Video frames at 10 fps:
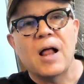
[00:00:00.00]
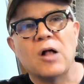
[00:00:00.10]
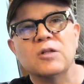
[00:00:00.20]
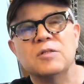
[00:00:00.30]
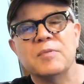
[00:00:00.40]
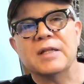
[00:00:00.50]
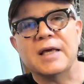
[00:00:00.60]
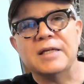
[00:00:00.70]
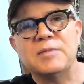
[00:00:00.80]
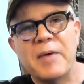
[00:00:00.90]

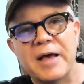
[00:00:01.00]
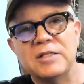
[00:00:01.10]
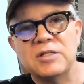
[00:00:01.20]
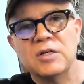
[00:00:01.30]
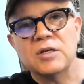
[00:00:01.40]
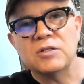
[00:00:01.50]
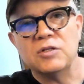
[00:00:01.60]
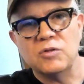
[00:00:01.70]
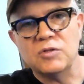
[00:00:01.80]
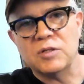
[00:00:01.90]
ultimately it's best to
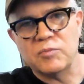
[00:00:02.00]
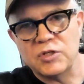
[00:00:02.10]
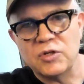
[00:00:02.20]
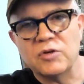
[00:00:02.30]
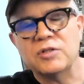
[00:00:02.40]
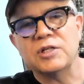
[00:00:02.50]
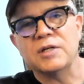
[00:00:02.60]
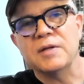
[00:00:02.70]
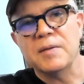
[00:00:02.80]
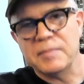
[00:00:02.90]
do some research and